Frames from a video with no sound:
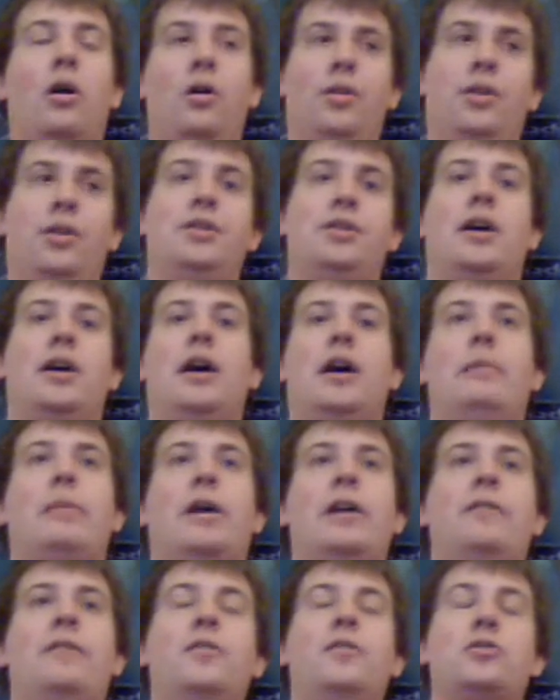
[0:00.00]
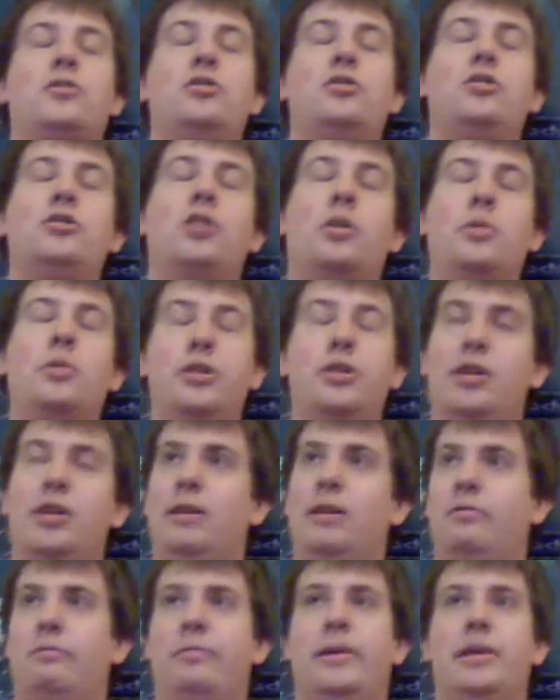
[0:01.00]
the time. I feel so
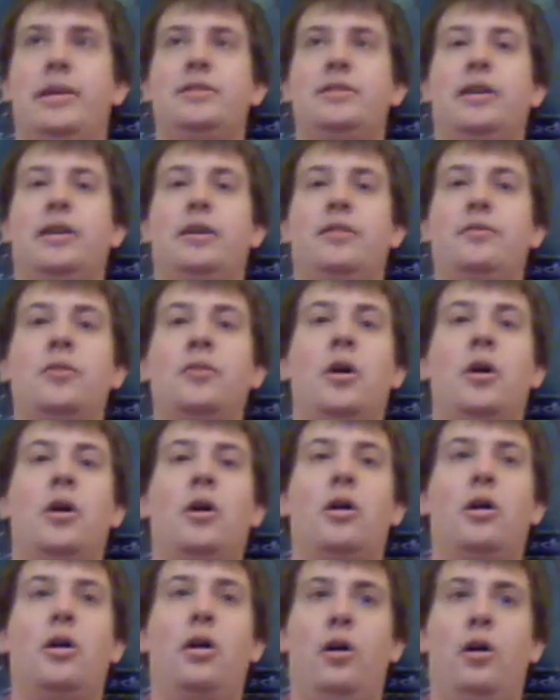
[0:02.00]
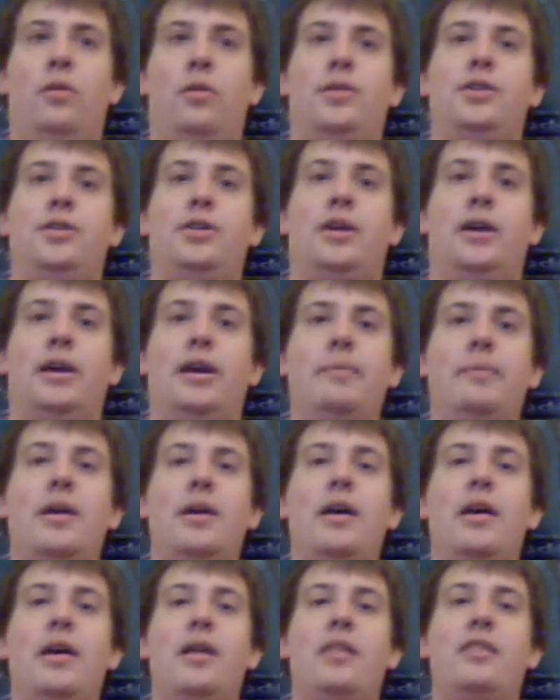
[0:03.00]
ashamed of myself all the time
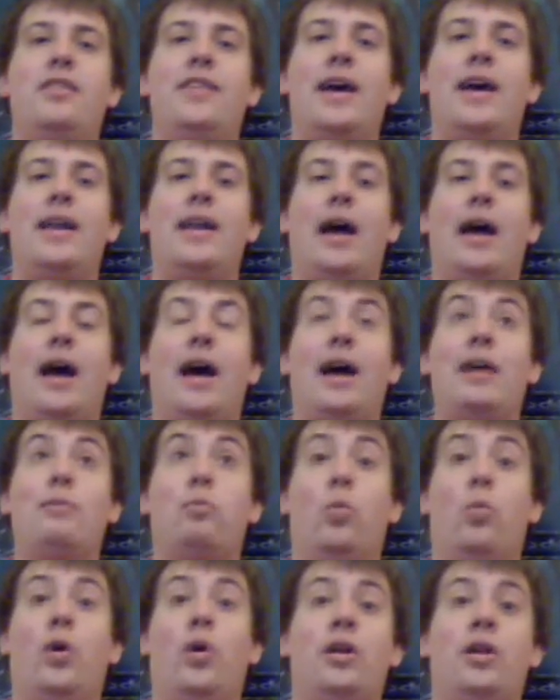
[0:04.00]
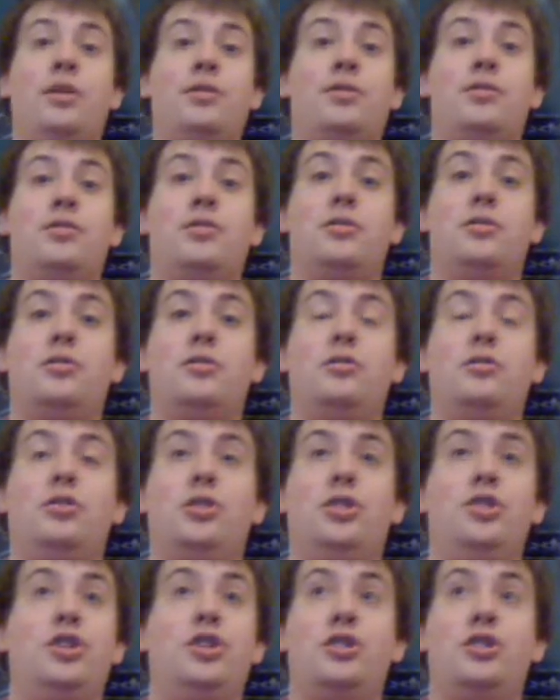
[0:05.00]
that I want to
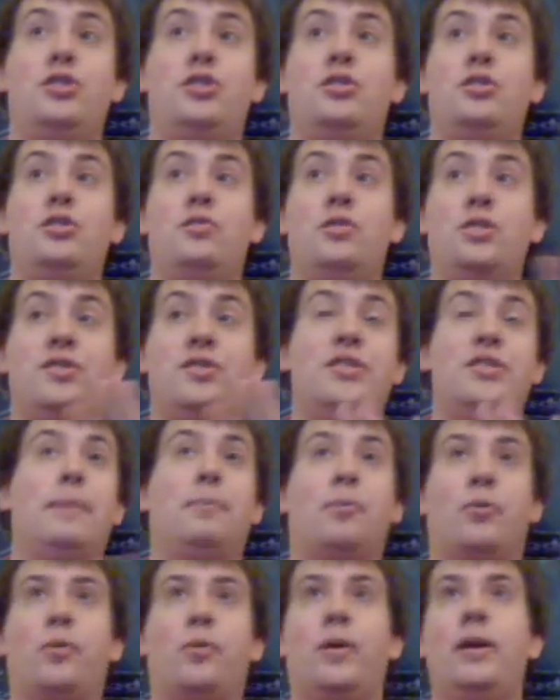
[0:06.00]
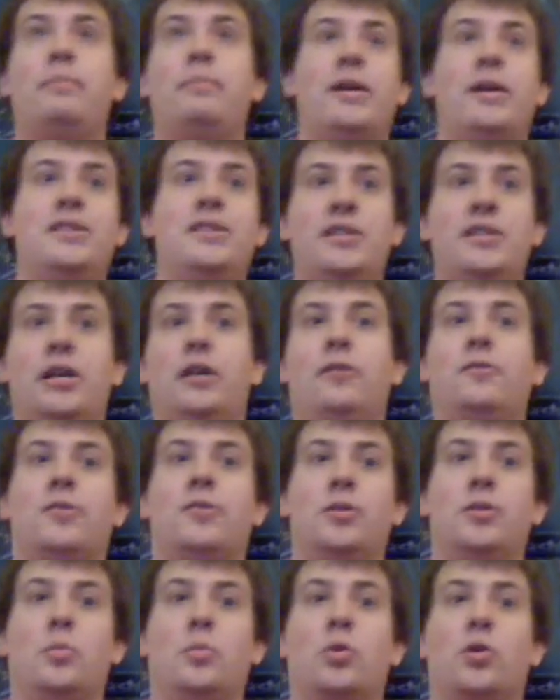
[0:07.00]
just separate myself
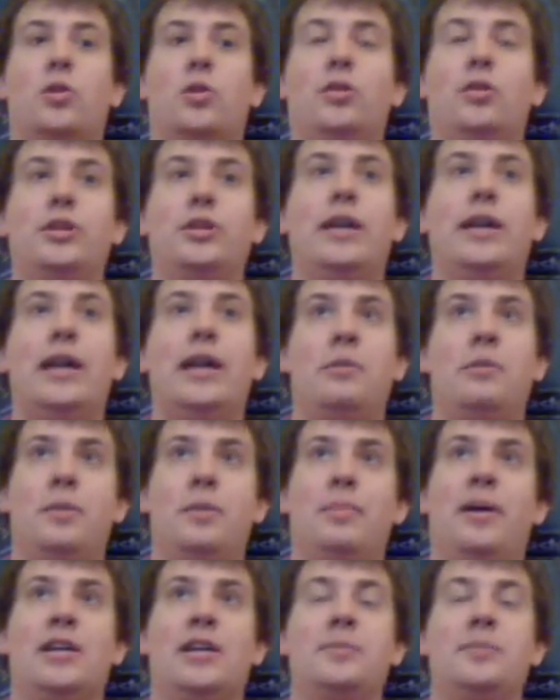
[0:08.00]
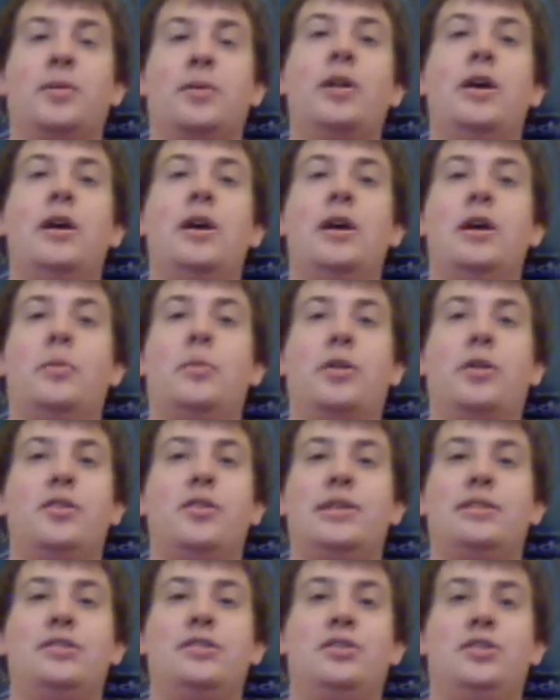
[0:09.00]
from the world in any way possible. Whether
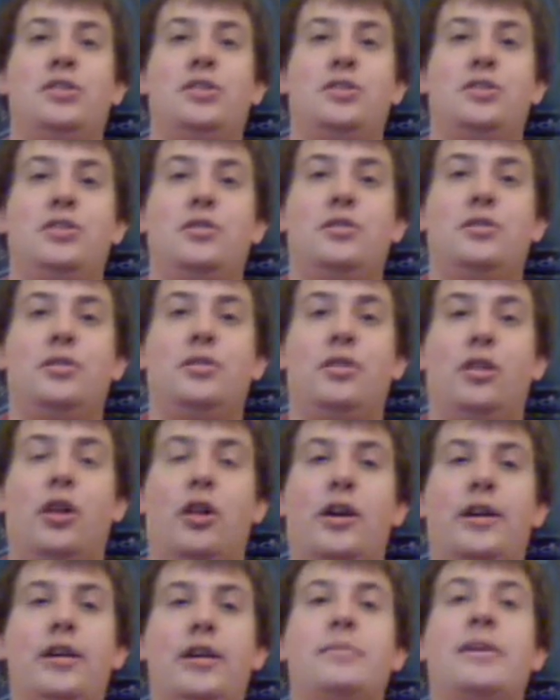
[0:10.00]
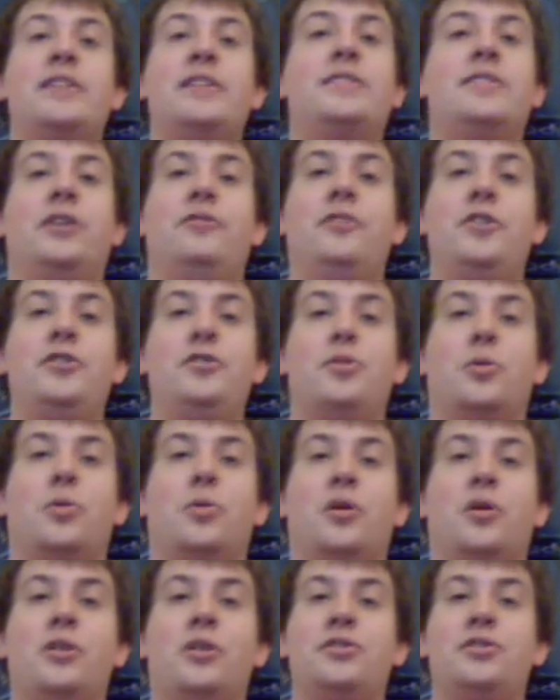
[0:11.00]
that's just locking myself
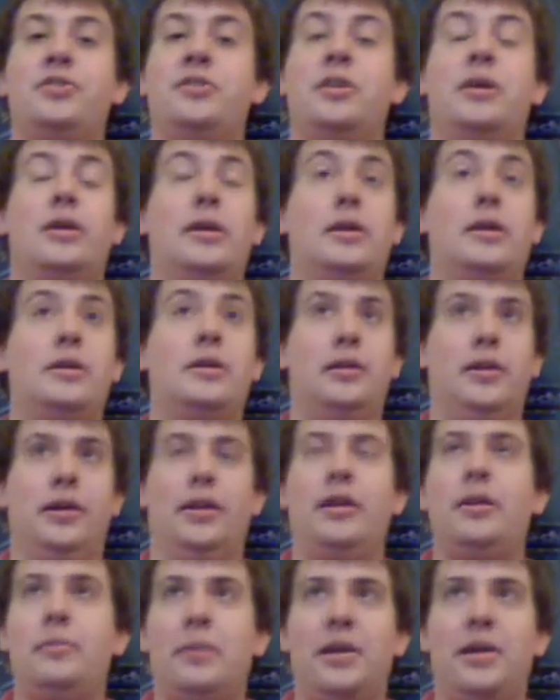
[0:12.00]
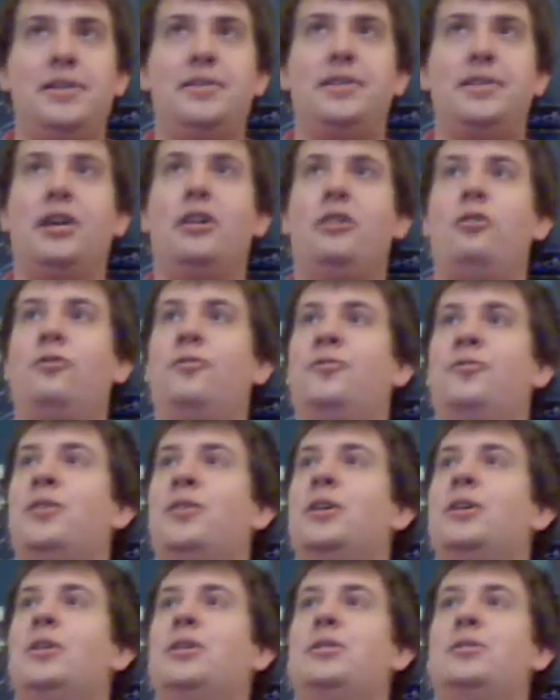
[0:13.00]
indoors, killing myself,
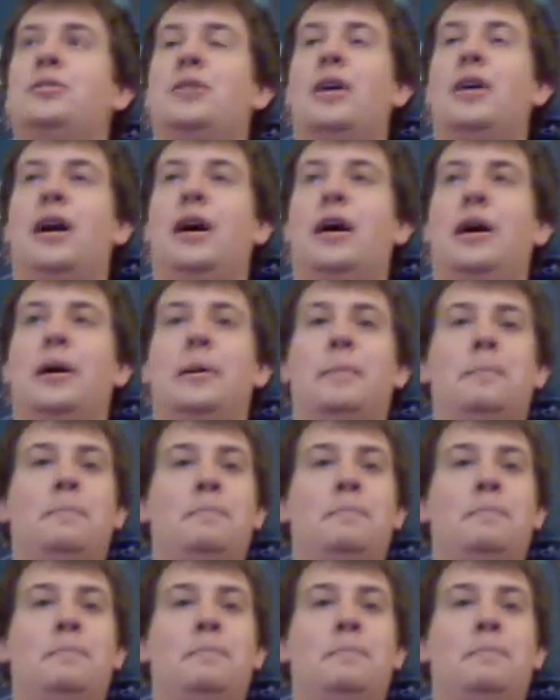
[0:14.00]
uh,